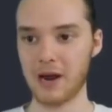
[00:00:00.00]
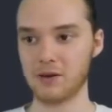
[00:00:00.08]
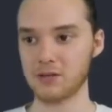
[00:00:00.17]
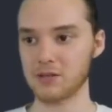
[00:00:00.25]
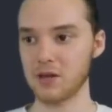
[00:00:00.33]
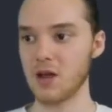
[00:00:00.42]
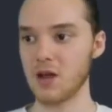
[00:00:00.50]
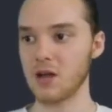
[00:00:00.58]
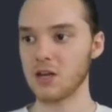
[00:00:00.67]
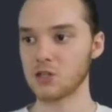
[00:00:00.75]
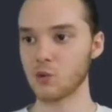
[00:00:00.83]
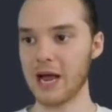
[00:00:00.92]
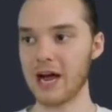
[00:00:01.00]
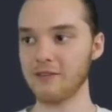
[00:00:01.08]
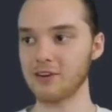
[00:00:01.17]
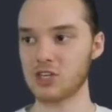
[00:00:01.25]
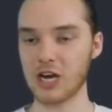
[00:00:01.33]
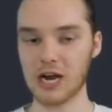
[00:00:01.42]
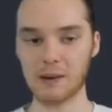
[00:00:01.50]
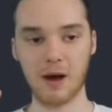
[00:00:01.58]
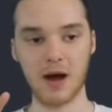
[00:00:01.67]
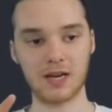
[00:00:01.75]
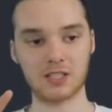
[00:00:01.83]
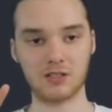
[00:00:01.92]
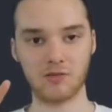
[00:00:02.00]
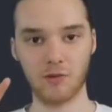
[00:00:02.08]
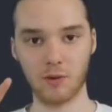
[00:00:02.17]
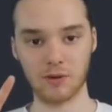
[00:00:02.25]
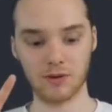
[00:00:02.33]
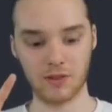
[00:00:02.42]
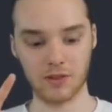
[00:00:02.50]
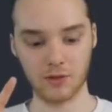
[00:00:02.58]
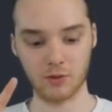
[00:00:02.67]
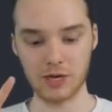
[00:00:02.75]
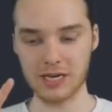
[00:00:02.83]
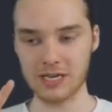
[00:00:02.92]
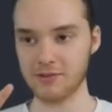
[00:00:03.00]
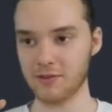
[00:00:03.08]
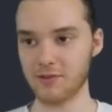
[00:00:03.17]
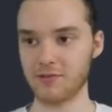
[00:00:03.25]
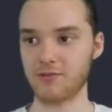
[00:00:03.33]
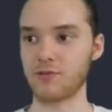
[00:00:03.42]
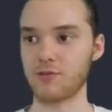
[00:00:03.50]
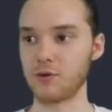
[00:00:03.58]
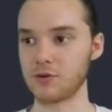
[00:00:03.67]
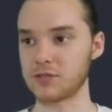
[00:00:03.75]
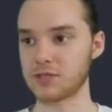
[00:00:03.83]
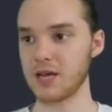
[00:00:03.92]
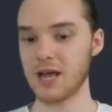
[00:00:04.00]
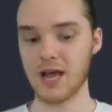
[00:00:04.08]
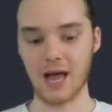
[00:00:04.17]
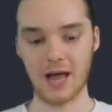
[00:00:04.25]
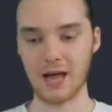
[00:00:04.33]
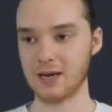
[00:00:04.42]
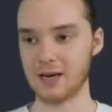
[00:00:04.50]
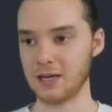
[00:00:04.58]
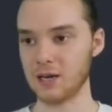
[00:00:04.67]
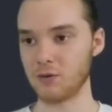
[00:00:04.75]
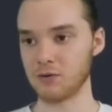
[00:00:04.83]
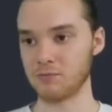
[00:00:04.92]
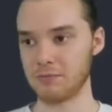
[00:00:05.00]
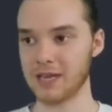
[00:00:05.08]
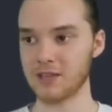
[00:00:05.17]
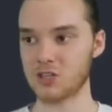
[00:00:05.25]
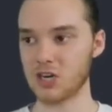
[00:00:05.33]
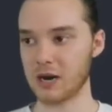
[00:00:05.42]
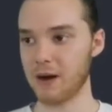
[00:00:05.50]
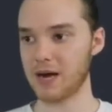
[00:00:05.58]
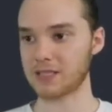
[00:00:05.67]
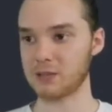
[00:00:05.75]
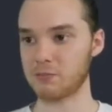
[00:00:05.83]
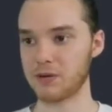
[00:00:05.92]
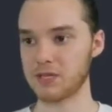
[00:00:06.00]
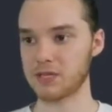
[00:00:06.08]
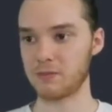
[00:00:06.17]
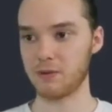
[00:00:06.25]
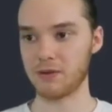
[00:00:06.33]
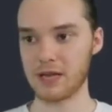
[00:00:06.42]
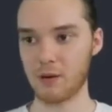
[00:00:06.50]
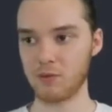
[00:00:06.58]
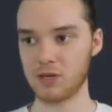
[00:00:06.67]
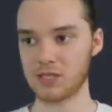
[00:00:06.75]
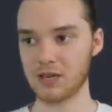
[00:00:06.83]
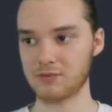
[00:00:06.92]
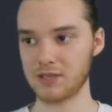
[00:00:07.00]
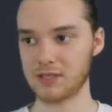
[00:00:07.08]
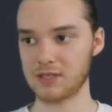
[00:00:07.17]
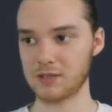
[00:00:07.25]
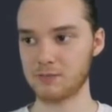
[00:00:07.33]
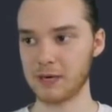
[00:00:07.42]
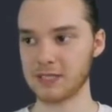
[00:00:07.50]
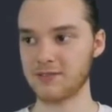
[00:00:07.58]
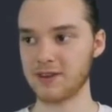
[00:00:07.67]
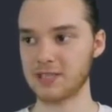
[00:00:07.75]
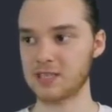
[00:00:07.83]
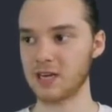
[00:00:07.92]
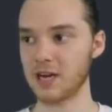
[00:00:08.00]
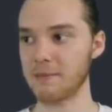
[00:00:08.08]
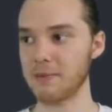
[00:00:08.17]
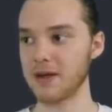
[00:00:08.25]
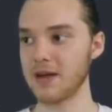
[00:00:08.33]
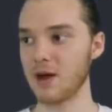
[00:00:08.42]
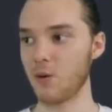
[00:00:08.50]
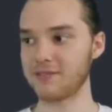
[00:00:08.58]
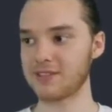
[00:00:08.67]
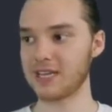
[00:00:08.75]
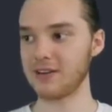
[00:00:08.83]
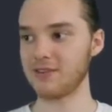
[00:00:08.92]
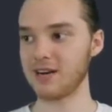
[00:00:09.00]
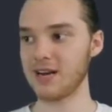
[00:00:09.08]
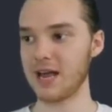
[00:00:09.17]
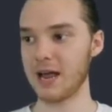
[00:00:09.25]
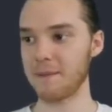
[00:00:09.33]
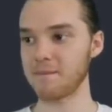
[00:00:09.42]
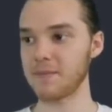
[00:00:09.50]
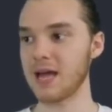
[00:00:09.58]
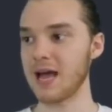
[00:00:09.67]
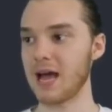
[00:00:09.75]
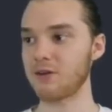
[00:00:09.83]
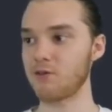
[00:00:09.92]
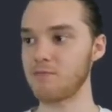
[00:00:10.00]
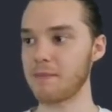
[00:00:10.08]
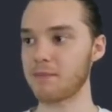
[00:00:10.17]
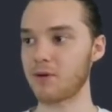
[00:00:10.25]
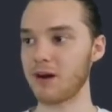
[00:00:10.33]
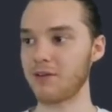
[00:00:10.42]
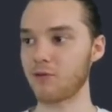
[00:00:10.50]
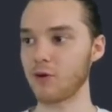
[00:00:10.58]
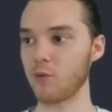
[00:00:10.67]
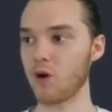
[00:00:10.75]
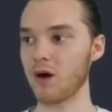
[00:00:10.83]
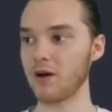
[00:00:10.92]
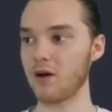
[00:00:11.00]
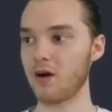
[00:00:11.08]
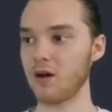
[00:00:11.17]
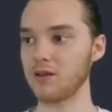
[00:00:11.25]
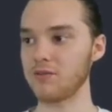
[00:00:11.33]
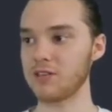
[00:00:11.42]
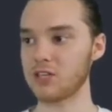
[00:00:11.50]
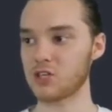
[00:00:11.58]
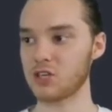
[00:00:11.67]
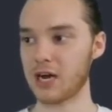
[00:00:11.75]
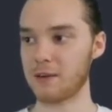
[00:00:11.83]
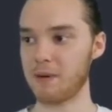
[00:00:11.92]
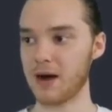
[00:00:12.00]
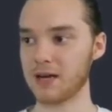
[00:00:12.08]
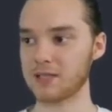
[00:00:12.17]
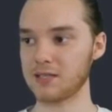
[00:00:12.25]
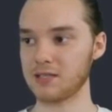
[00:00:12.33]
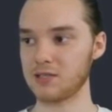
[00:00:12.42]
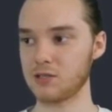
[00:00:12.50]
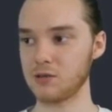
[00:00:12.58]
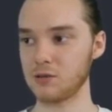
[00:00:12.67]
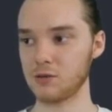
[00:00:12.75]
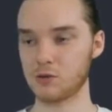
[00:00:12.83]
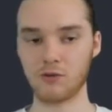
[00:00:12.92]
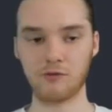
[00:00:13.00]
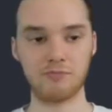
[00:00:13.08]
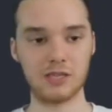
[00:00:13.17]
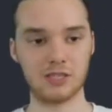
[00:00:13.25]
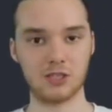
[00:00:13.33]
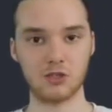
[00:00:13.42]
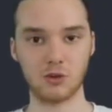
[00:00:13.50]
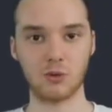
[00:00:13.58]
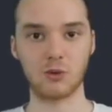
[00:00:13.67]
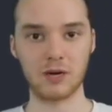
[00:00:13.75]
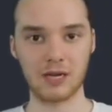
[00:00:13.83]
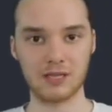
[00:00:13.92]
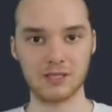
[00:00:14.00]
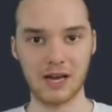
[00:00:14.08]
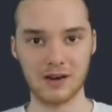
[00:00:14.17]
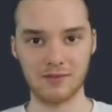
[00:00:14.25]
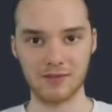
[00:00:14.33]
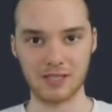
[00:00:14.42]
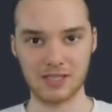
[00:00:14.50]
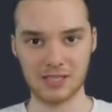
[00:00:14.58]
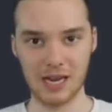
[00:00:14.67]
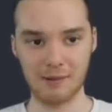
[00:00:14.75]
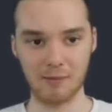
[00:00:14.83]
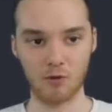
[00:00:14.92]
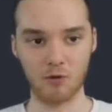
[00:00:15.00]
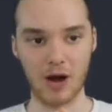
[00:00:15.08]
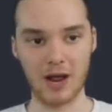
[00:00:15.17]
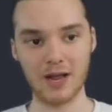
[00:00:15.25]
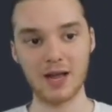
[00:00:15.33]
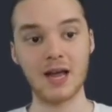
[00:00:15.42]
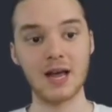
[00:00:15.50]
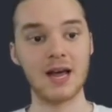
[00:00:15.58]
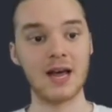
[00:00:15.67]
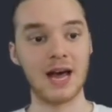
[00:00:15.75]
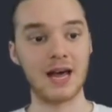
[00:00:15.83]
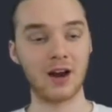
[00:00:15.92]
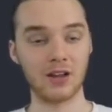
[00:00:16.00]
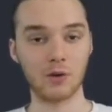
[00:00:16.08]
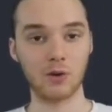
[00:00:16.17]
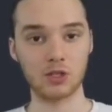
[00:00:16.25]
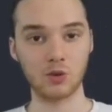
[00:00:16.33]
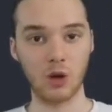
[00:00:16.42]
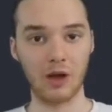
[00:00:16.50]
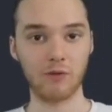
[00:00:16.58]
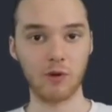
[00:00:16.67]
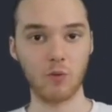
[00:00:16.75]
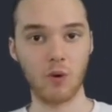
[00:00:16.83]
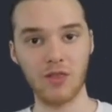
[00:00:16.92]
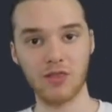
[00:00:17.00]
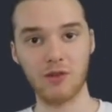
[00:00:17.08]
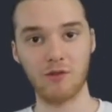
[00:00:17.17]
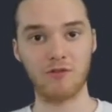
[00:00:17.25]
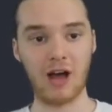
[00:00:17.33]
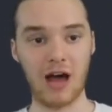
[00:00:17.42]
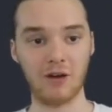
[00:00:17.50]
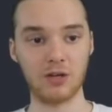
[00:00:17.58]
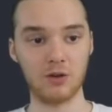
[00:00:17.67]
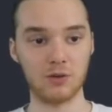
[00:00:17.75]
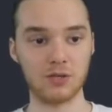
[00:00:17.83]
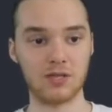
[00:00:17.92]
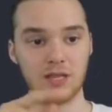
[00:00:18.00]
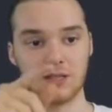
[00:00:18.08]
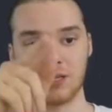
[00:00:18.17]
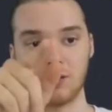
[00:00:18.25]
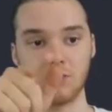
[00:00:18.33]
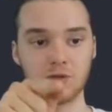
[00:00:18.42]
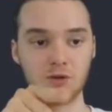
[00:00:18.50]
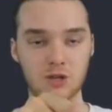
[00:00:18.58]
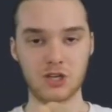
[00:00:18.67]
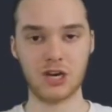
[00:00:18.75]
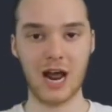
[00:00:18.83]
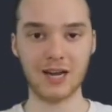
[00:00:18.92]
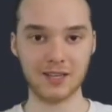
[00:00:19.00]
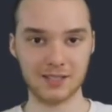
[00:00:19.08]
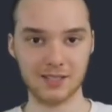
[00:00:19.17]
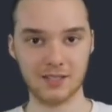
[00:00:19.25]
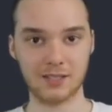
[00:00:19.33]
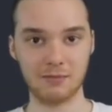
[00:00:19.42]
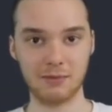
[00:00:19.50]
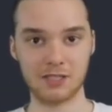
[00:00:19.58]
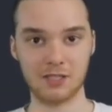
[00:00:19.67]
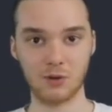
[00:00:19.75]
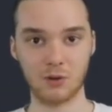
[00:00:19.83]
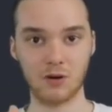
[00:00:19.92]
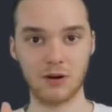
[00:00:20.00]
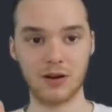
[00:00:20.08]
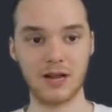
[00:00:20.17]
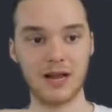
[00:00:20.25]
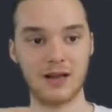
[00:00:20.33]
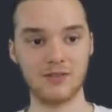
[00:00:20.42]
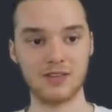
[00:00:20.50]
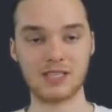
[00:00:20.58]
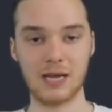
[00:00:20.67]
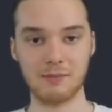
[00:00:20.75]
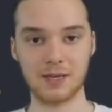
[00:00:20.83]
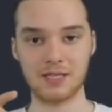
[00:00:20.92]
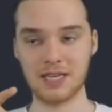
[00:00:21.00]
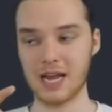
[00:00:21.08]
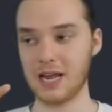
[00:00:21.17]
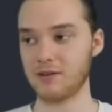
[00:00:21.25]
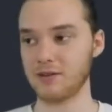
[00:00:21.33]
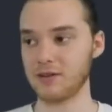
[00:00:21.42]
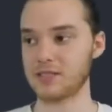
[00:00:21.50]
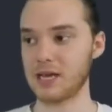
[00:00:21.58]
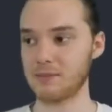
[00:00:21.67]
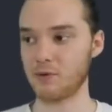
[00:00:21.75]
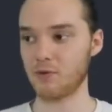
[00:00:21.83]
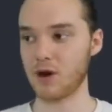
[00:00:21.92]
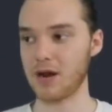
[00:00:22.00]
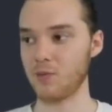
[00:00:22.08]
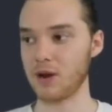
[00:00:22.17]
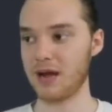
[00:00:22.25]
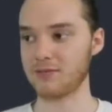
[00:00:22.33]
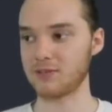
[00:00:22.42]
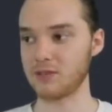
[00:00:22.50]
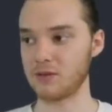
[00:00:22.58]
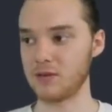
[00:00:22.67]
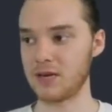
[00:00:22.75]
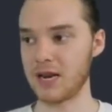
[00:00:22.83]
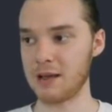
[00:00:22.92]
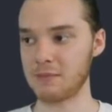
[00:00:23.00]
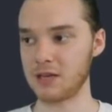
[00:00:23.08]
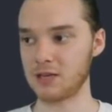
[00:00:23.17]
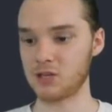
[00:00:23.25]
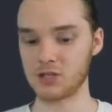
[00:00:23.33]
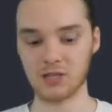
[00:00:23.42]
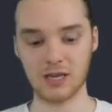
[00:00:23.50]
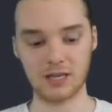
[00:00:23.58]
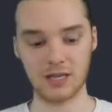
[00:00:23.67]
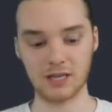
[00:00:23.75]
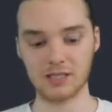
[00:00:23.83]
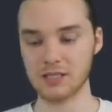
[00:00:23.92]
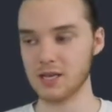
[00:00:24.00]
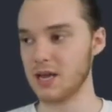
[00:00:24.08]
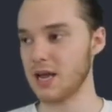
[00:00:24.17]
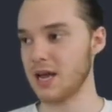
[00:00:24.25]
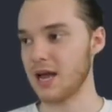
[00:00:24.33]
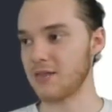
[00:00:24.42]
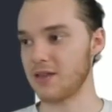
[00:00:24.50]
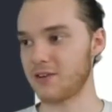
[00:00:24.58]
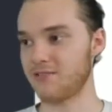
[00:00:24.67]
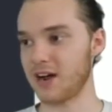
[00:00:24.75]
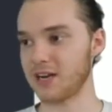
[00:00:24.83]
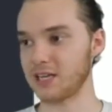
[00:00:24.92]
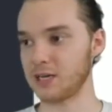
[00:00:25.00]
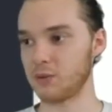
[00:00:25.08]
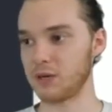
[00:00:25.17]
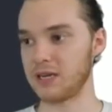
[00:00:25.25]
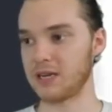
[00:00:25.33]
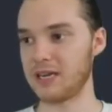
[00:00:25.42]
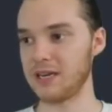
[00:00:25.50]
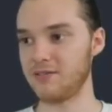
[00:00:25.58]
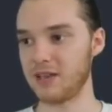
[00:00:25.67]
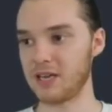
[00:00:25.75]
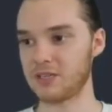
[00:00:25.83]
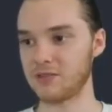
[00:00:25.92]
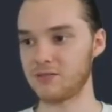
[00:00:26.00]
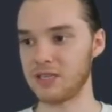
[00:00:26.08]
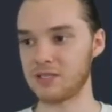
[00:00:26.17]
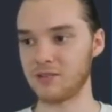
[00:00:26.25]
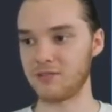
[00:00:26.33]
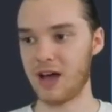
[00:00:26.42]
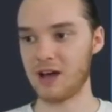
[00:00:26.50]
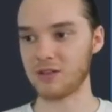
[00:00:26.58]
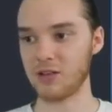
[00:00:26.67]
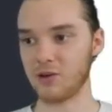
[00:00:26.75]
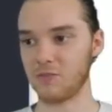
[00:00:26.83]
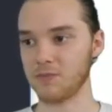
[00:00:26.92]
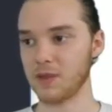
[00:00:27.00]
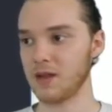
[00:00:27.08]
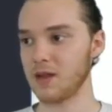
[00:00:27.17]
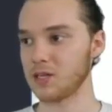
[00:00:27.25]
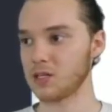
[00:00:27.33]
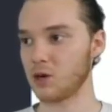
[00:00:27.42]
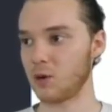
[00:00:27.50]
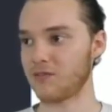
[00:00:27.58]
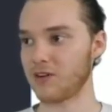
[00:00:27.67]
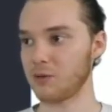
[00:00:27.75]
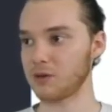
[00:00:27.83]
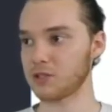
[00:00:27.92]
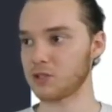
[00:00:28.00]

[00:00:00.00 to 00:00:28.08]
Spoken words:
pears. So we have a checkbox for 3 different fruits. And making the checkbox is pretty simple. Again, we just have to specify the type, we have to give it a name. And remember, if we want all of these checkboxes to sort of be stored inside of the same array, in other words, if we want the values that the user checks to be stored in the same container, in the same array, we have to name it just like this. And then finally, we give each of these a value. So if I